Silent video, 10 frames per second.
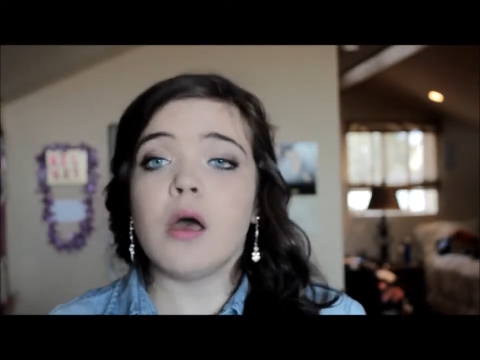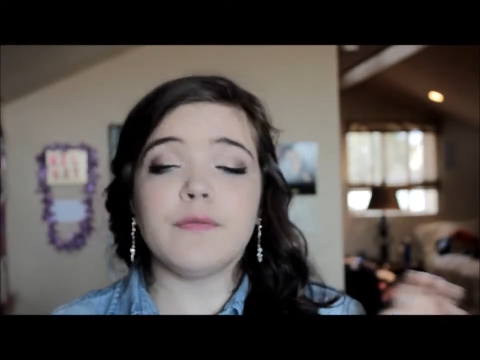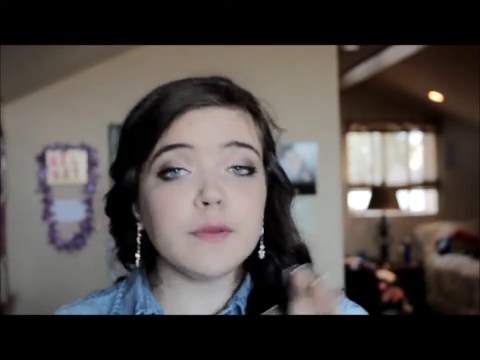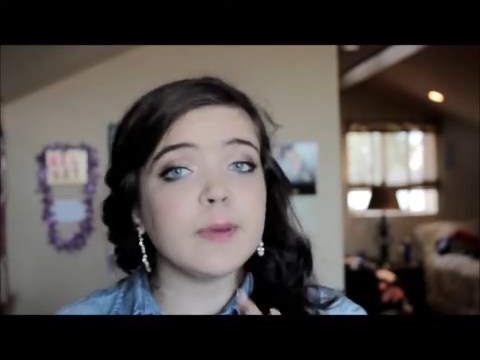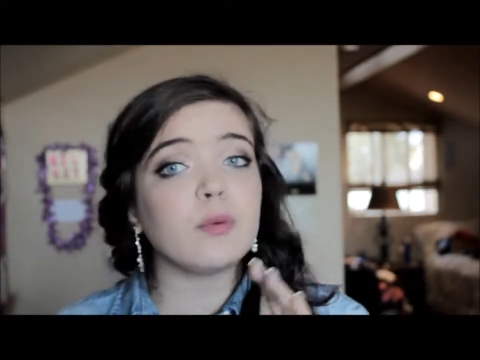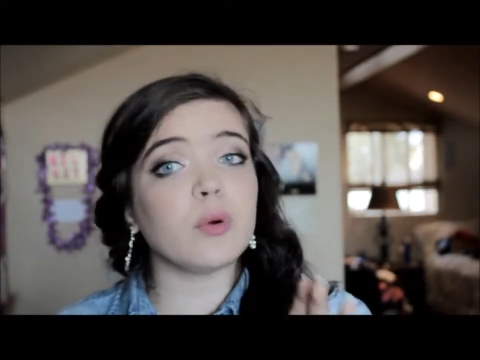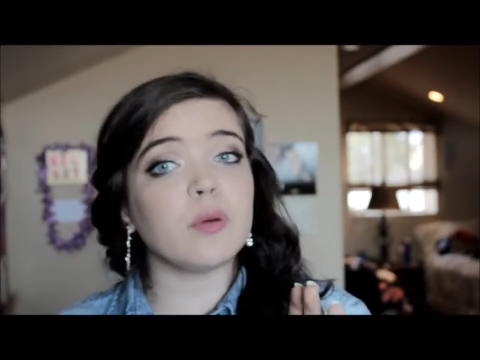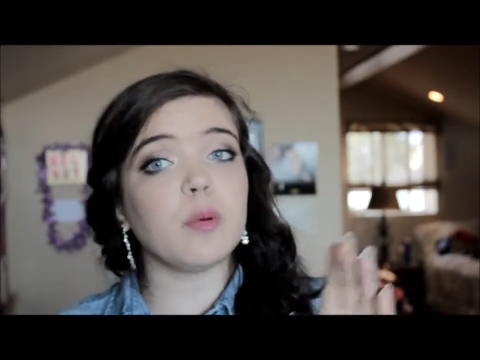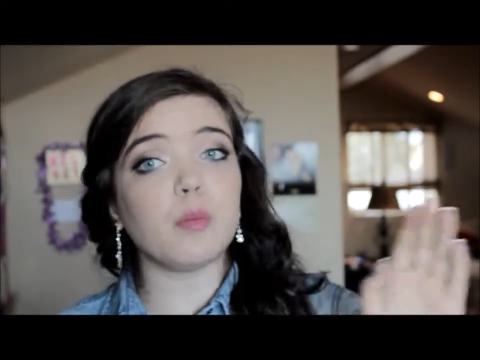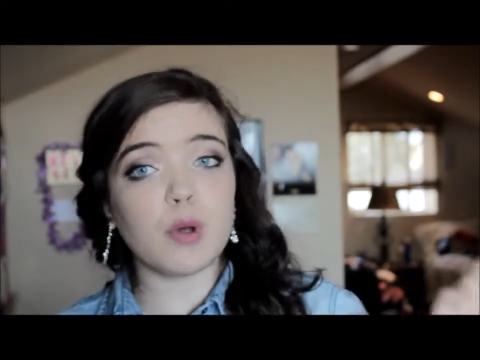few people will,
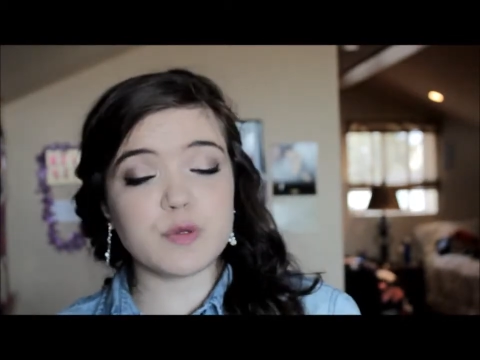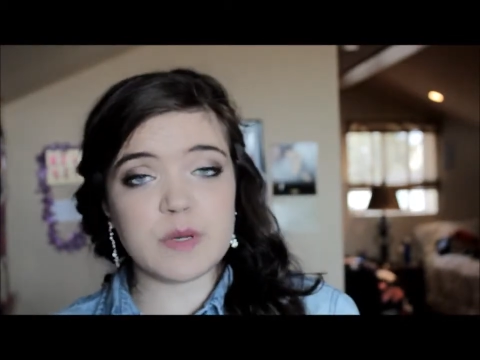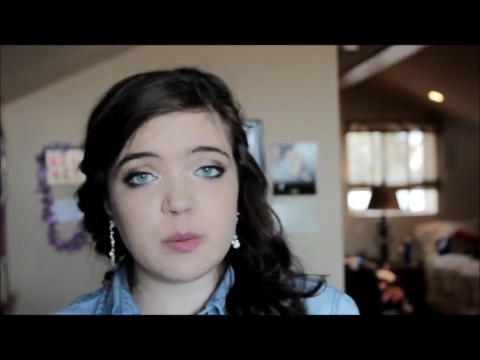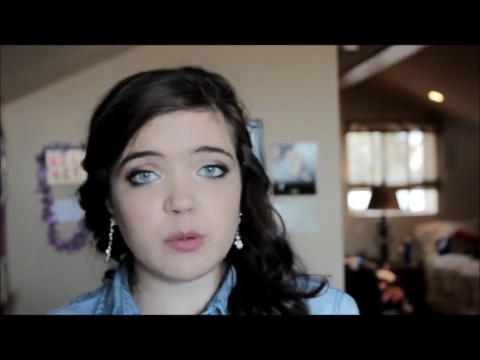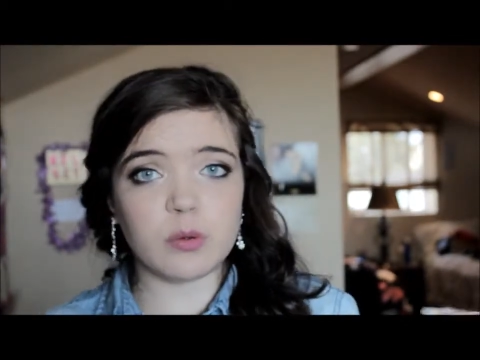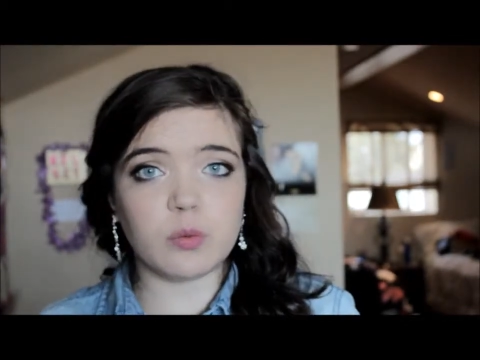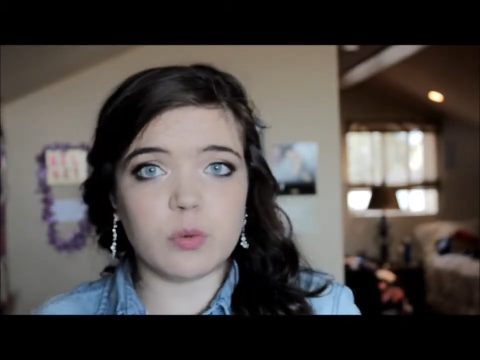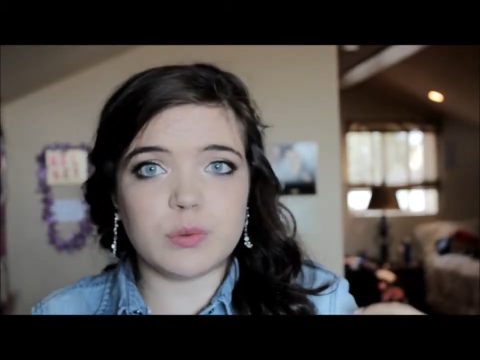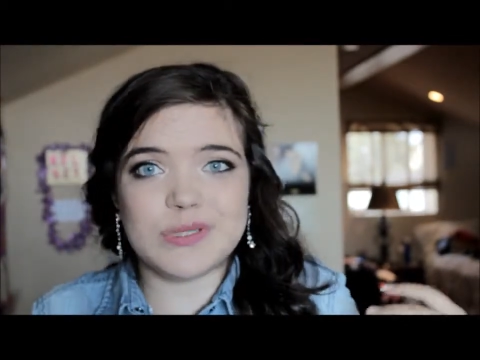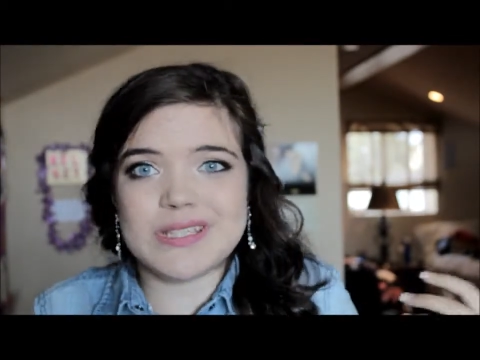but most people
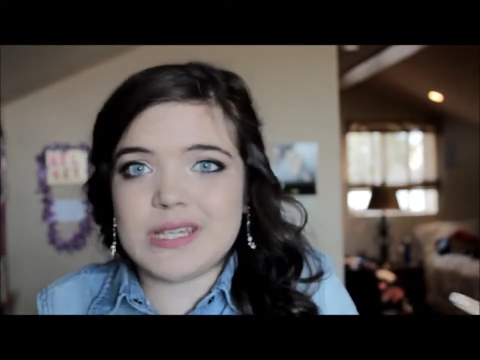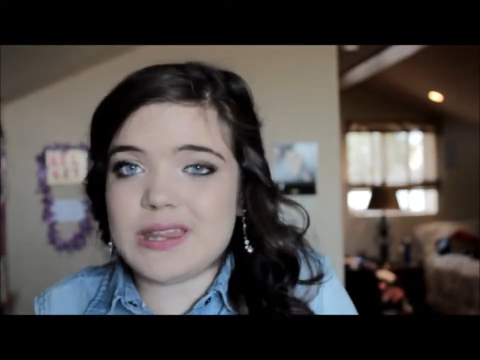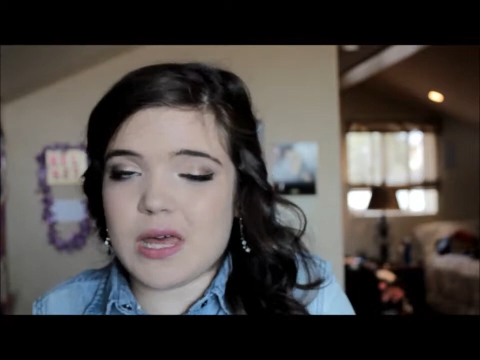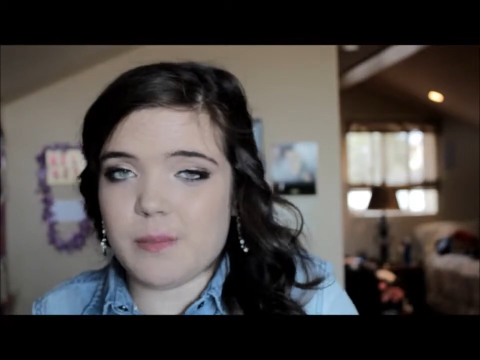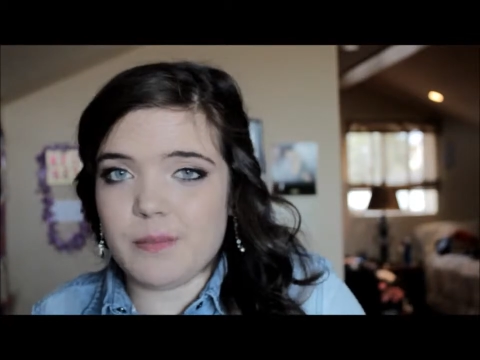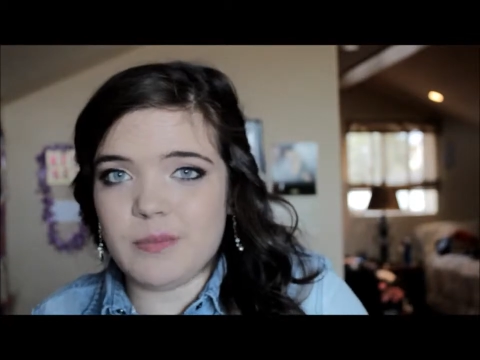won't see them